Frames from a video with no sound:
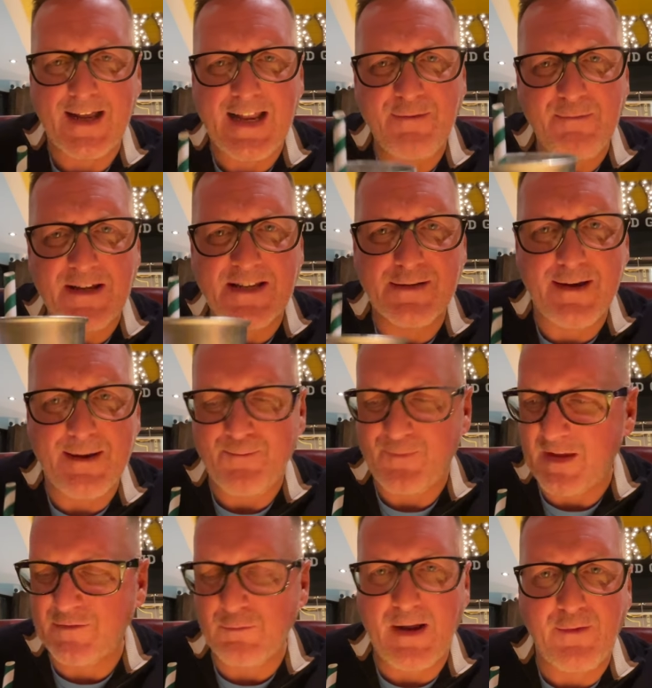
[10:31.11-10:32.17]
leave me to it.
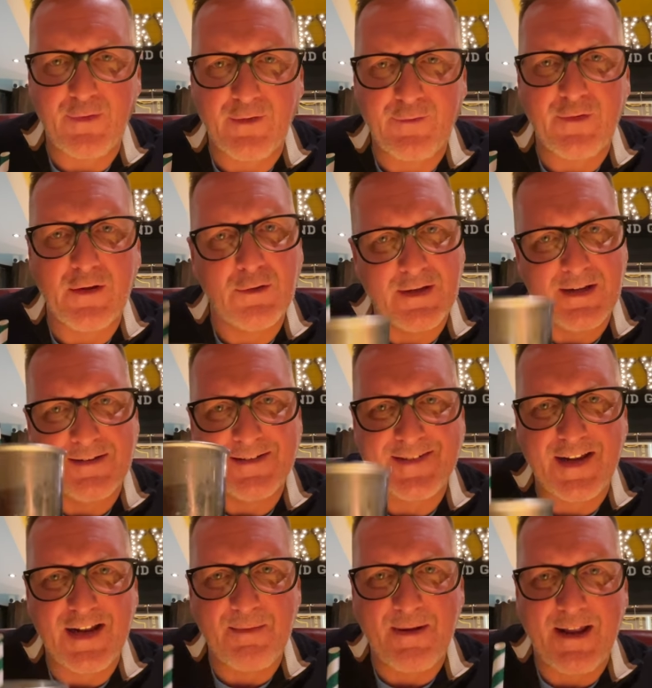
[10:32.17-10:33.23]
Let's wait for the food. See
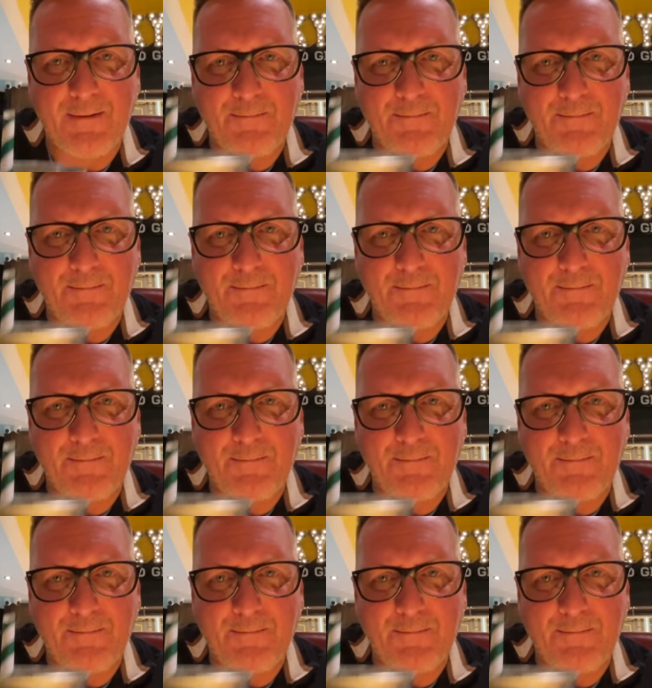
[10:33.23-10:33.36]
you in a minute.